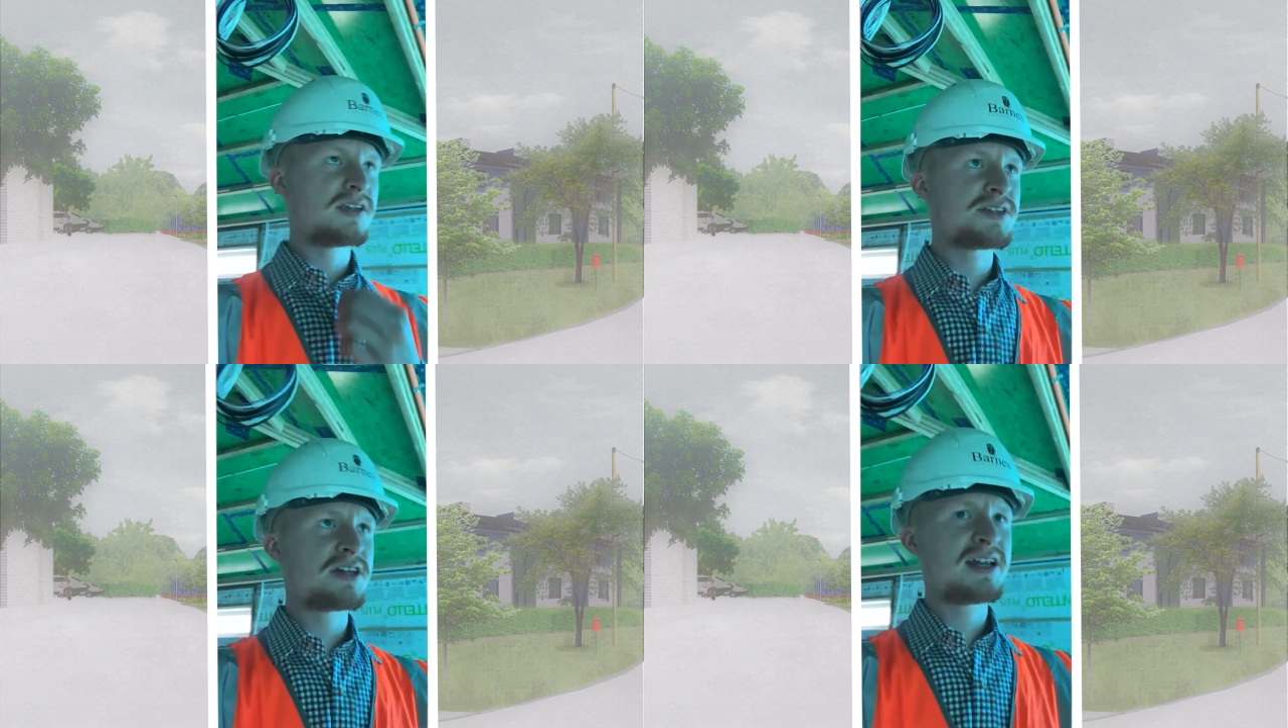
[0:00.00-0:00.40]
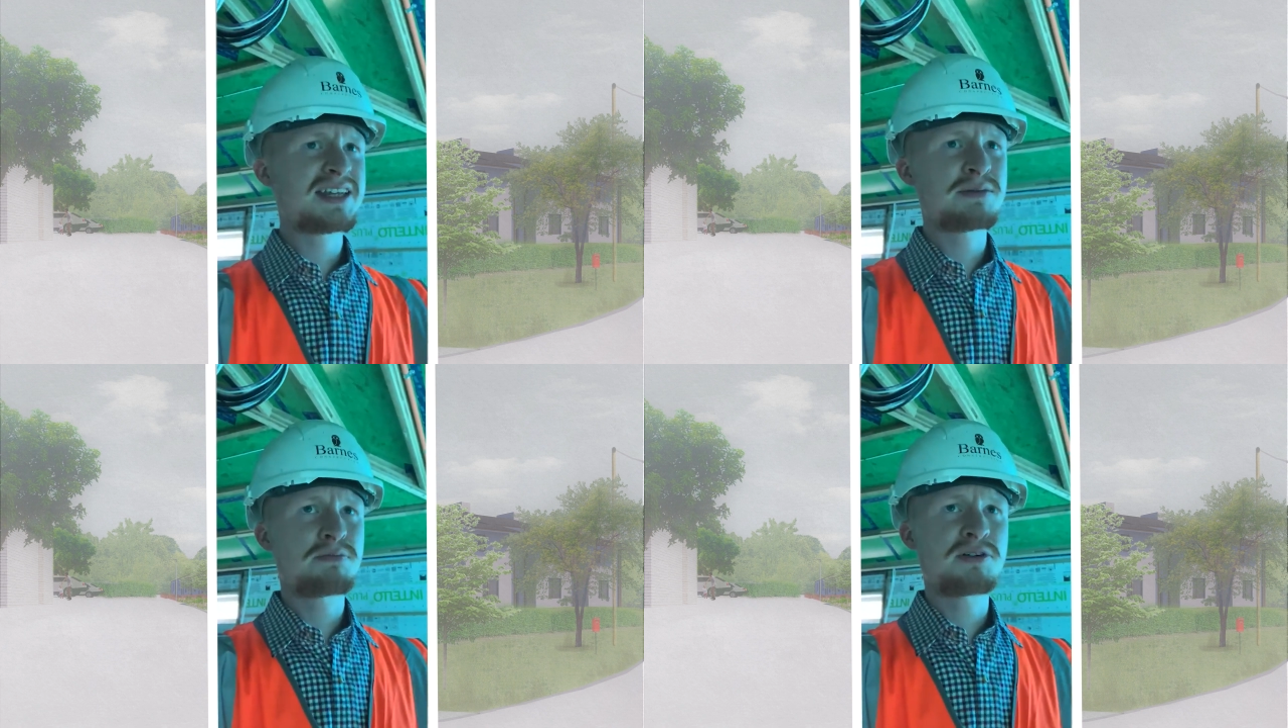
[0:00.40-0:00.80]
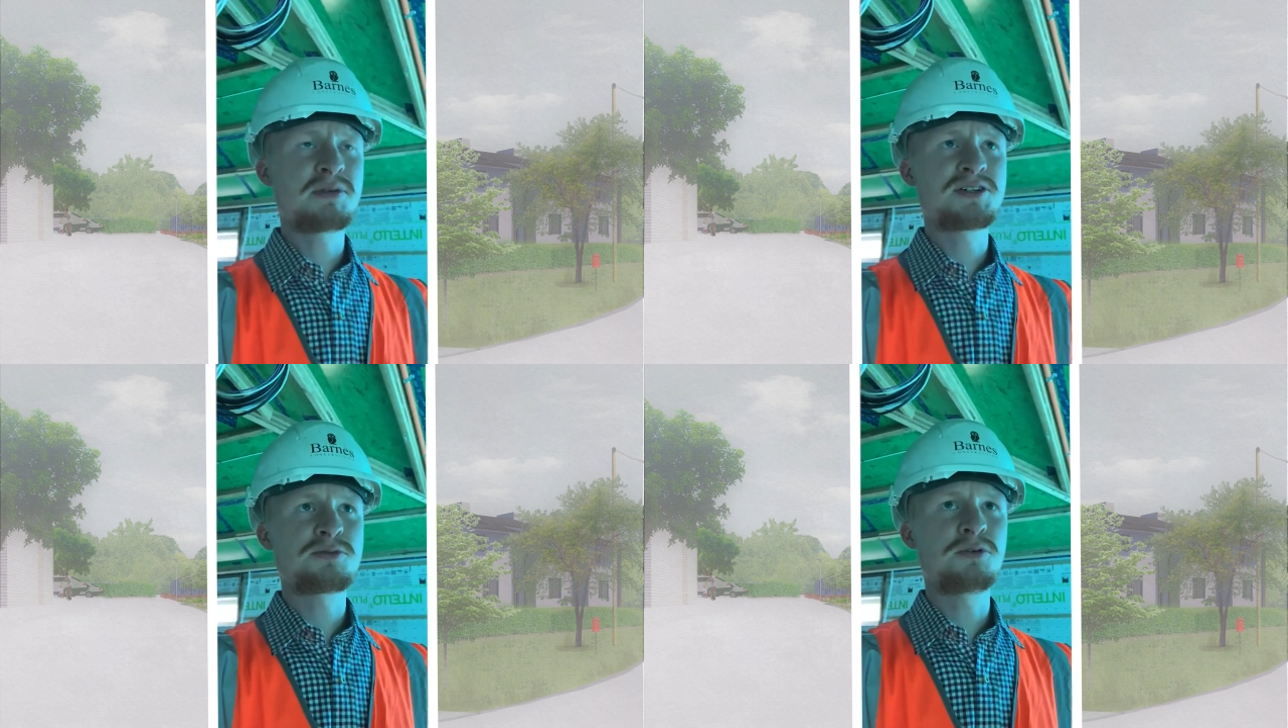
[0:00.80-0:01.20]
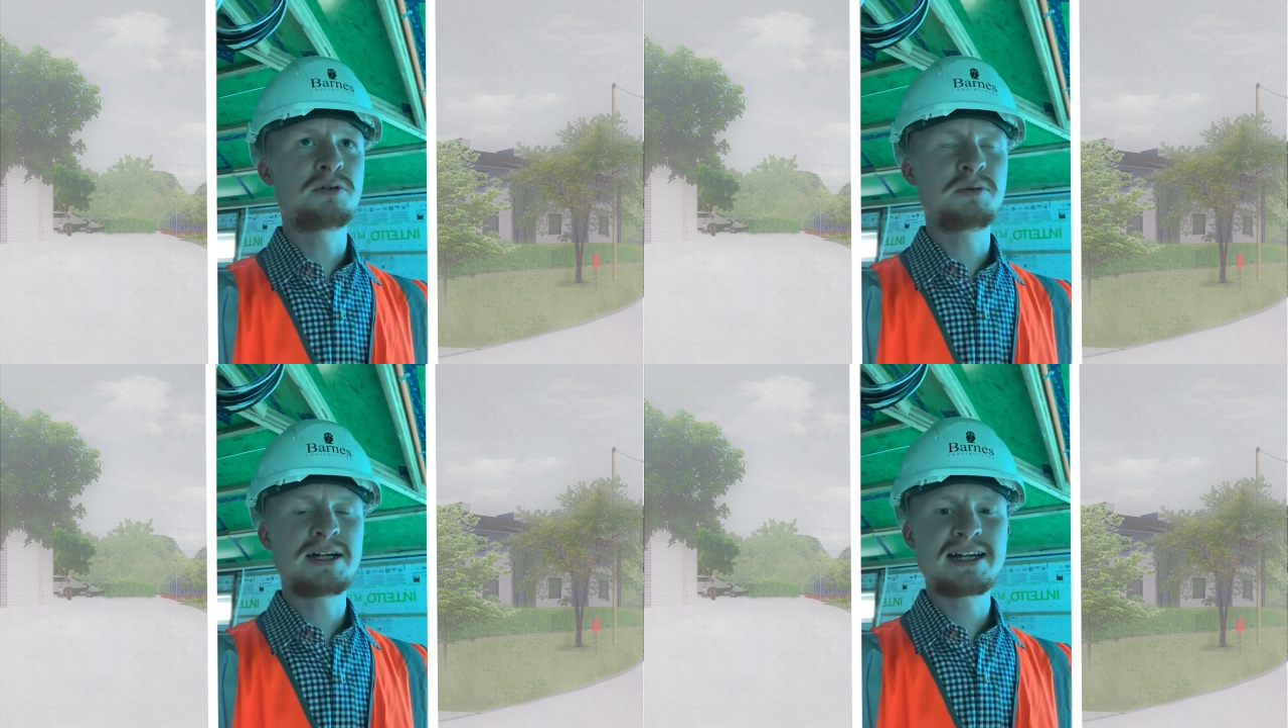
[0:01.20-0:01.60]
So that's pretty much
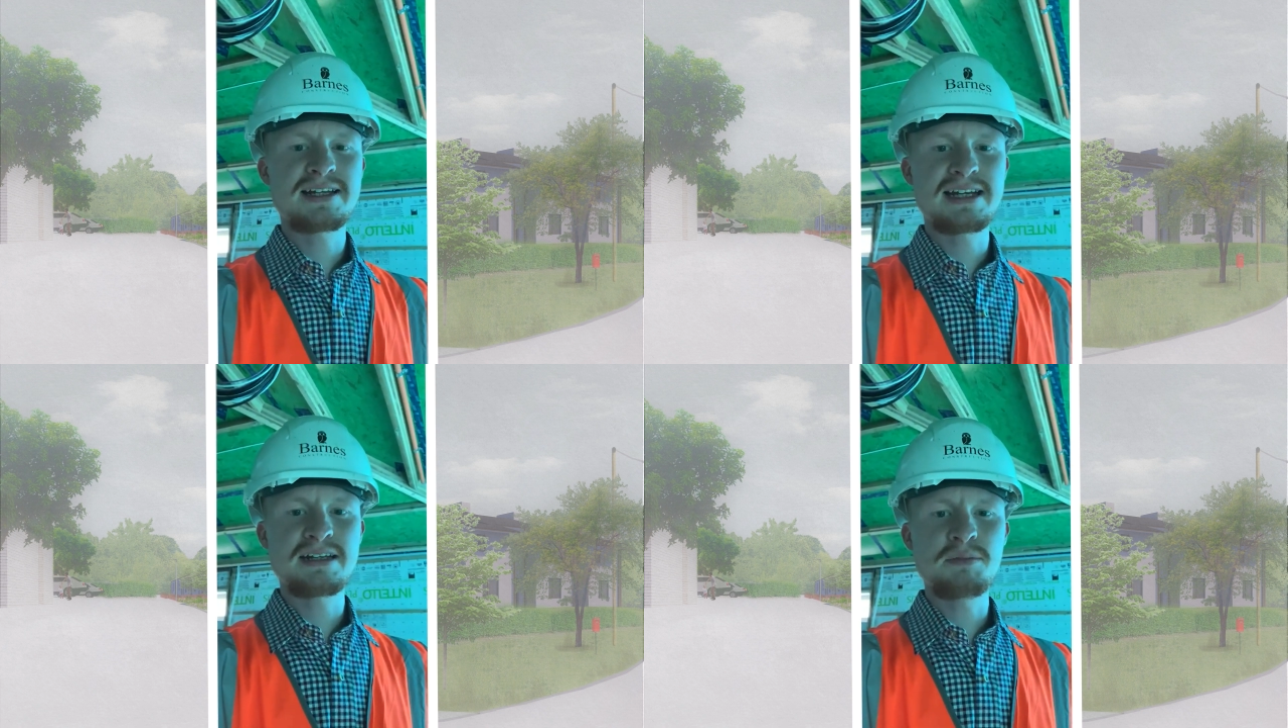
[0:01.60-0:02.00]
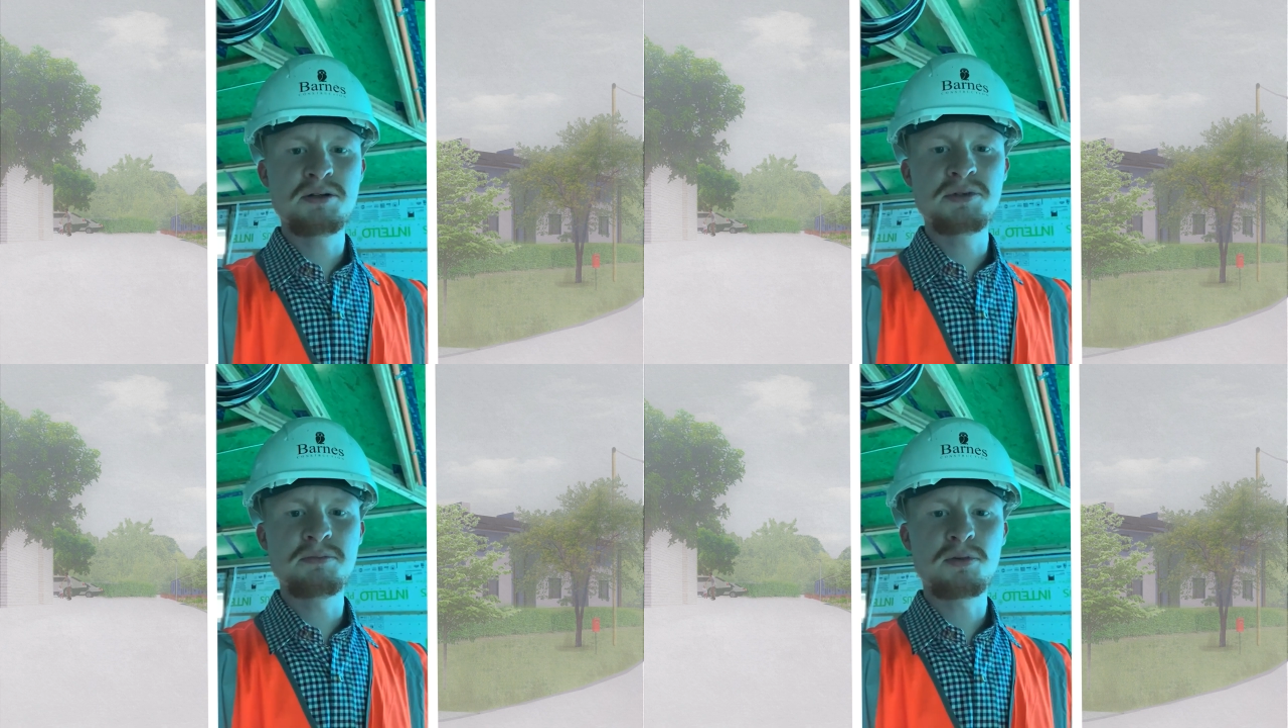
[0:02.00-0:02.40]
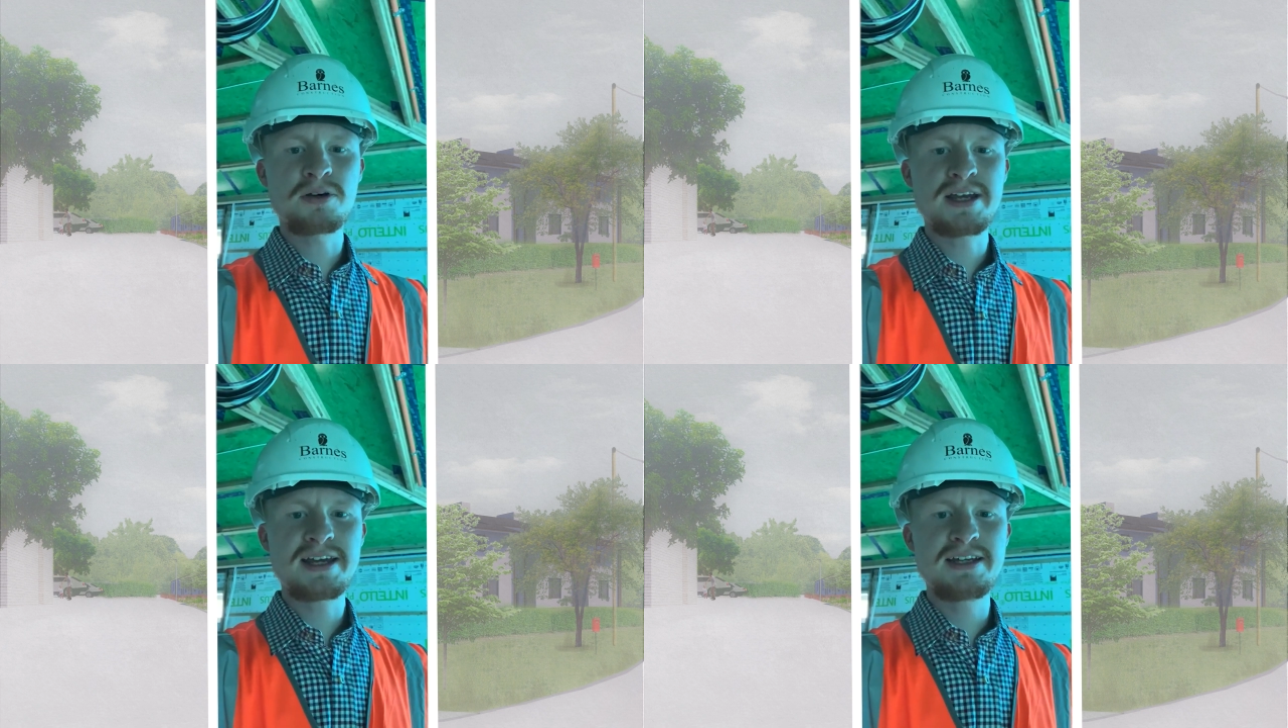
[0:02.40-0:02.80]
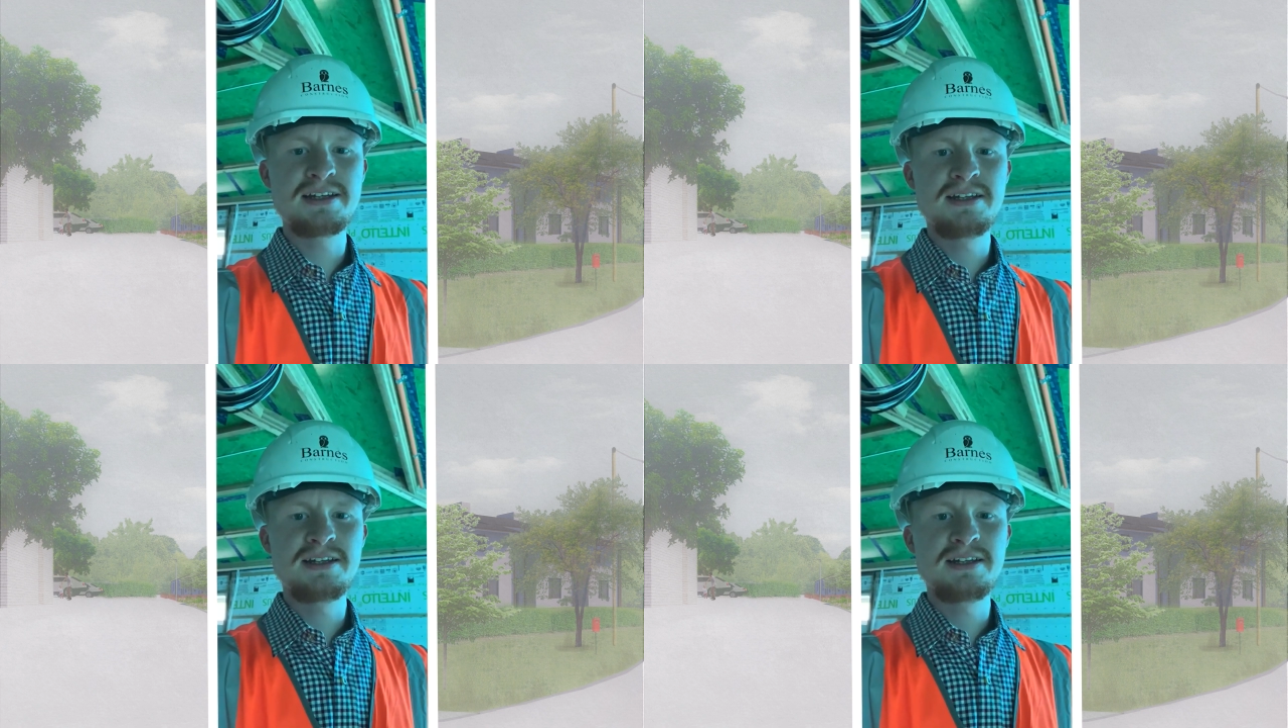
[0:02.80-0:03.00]
what we're at the moment on Block A.